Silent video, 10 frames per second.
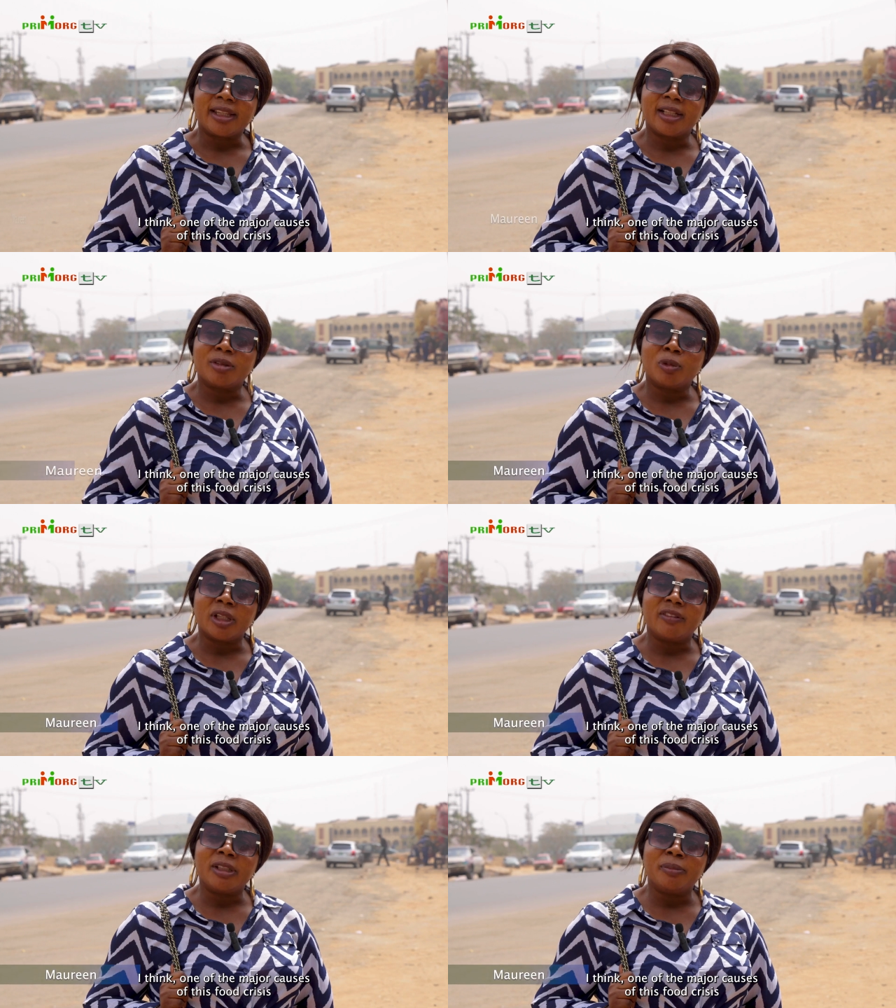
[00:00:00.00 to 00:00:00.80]
I think
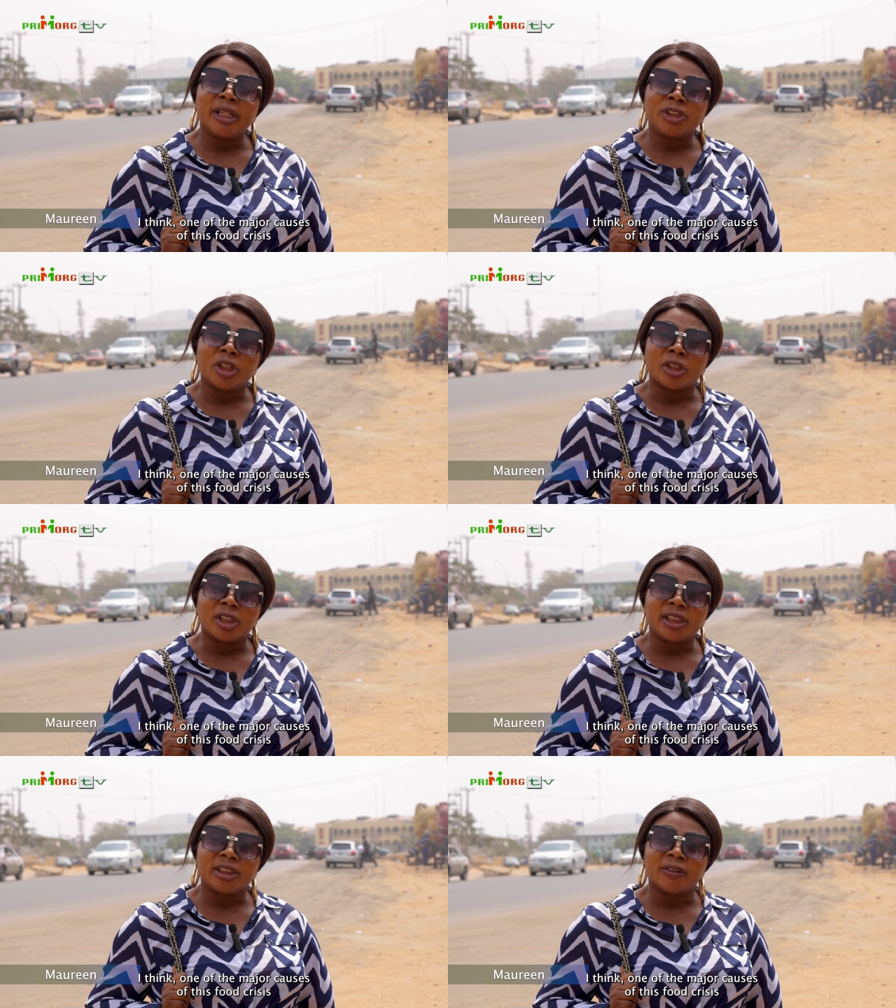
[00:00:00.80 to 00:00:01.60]
one of the major
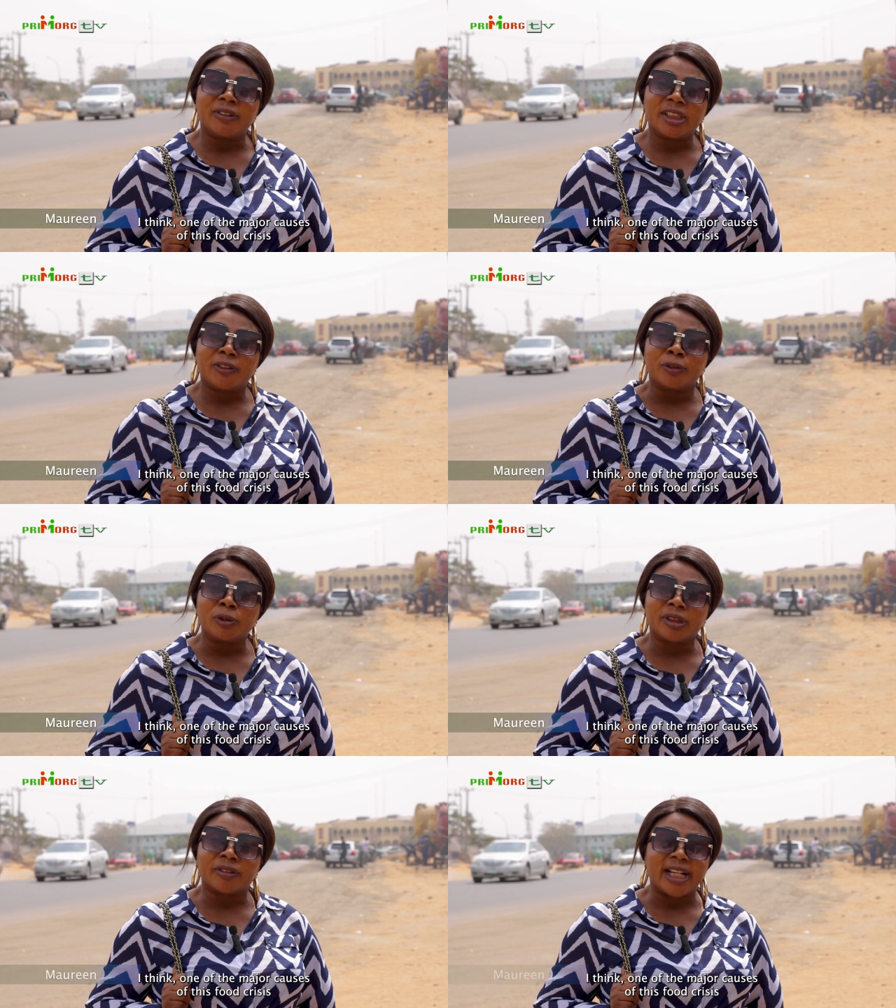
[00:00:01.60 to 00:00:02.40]
causes of this
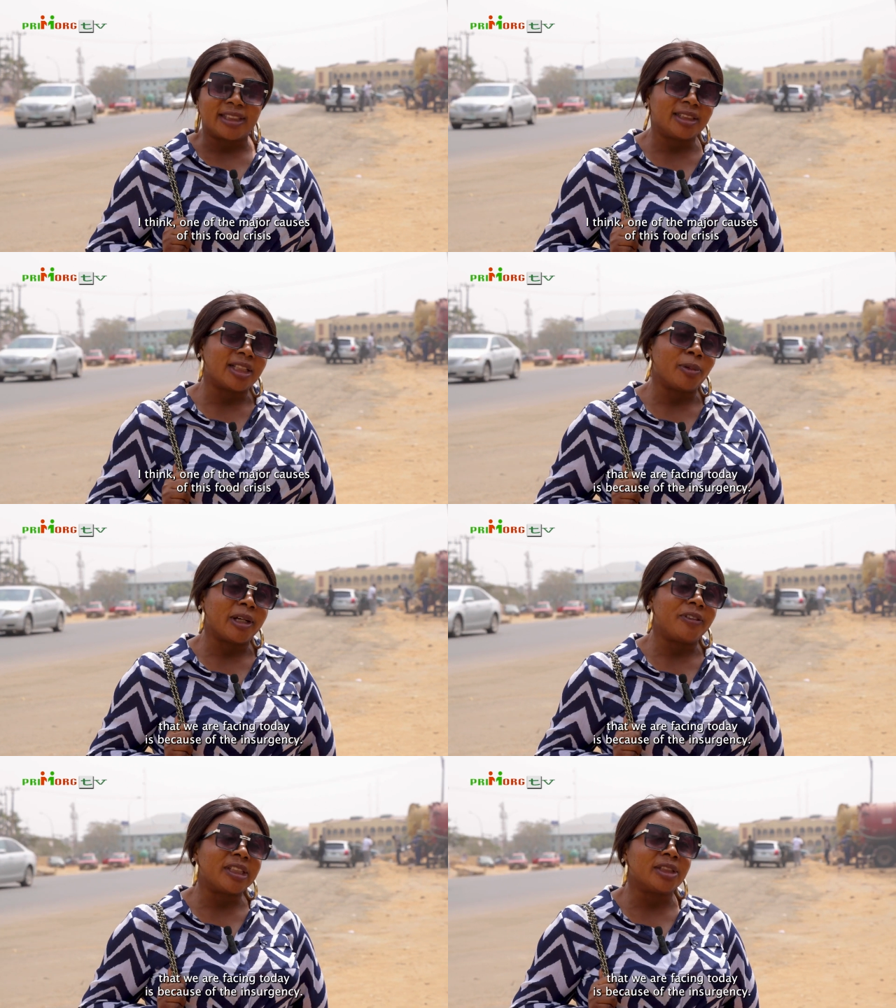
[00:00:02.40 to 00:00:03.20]
food crisis that
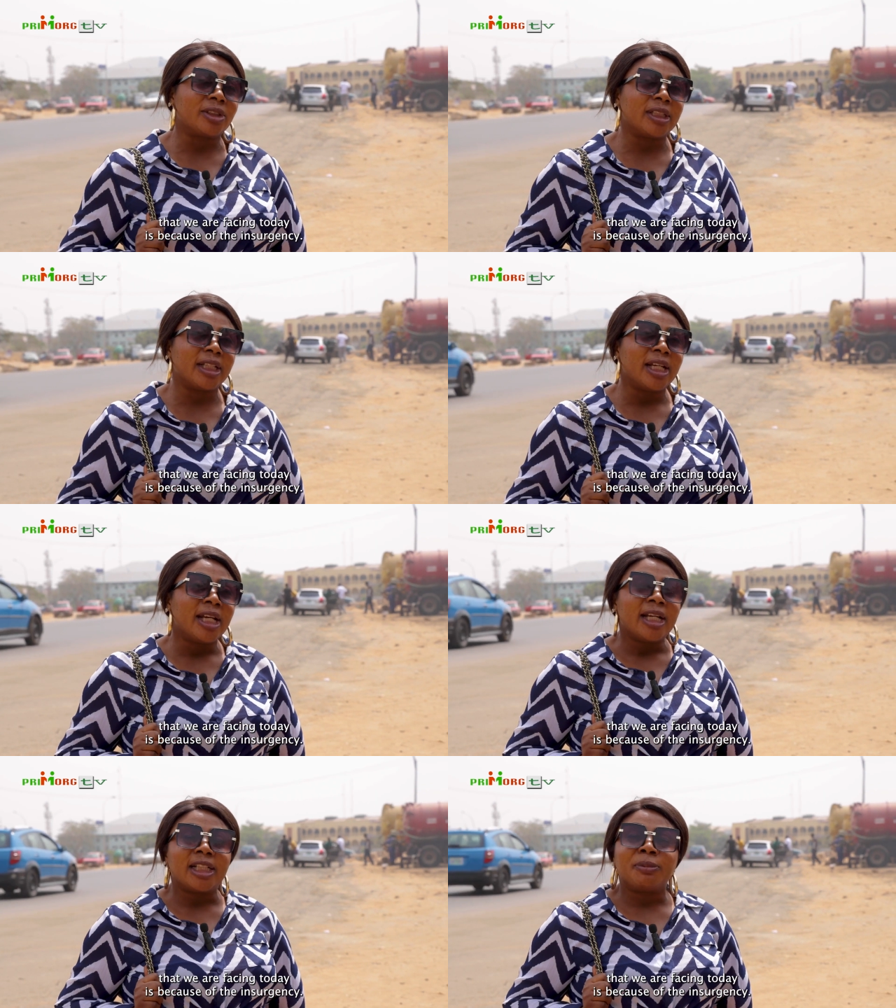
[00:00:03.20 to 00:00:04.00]
we are facing today
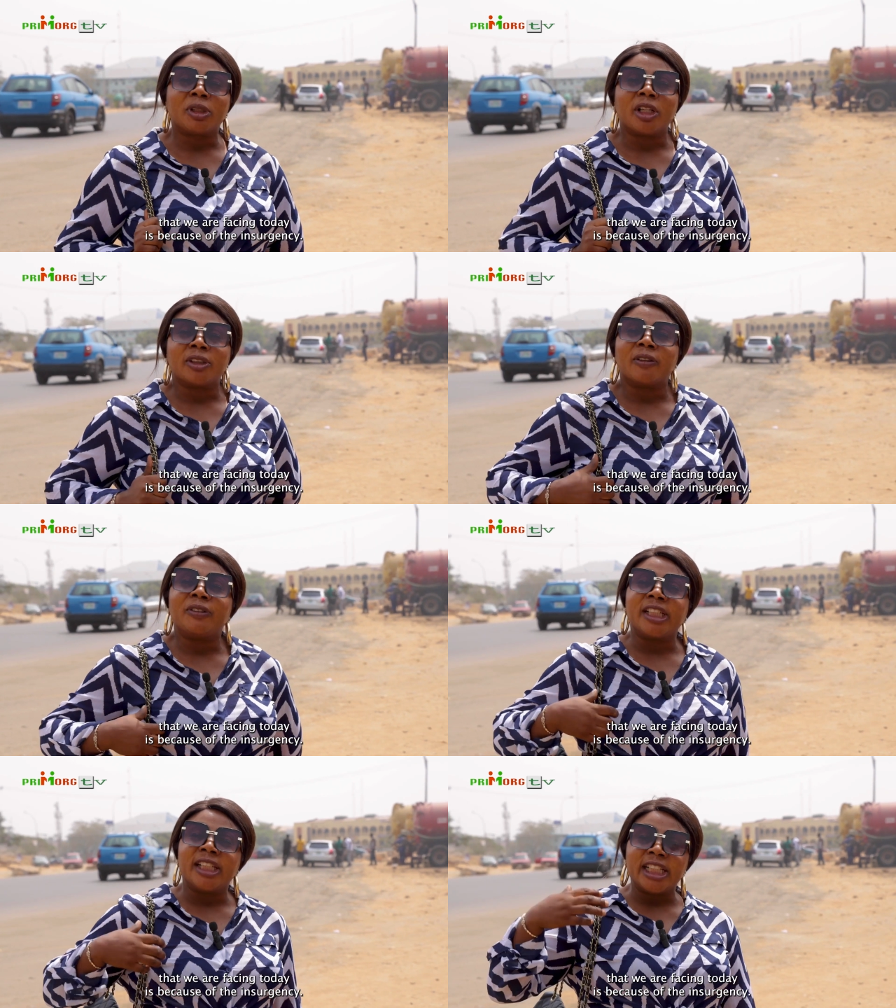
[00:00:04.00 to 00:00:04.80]
is because
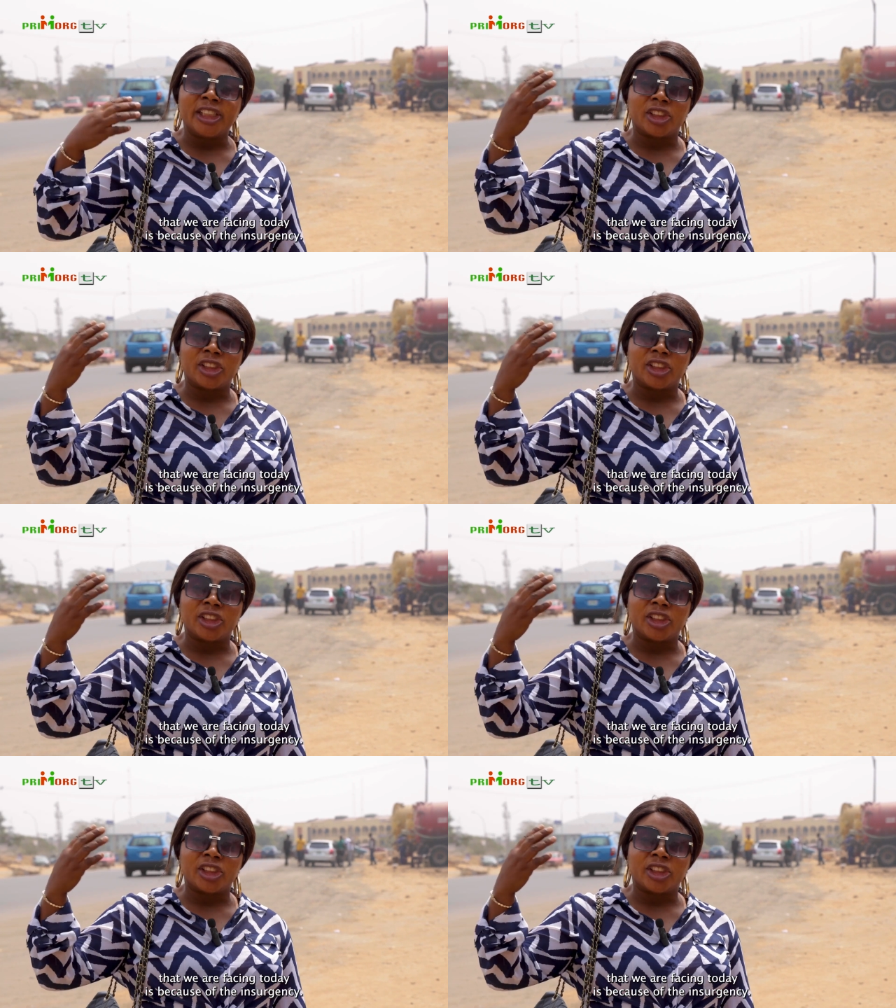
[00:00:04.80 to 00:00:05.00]
of the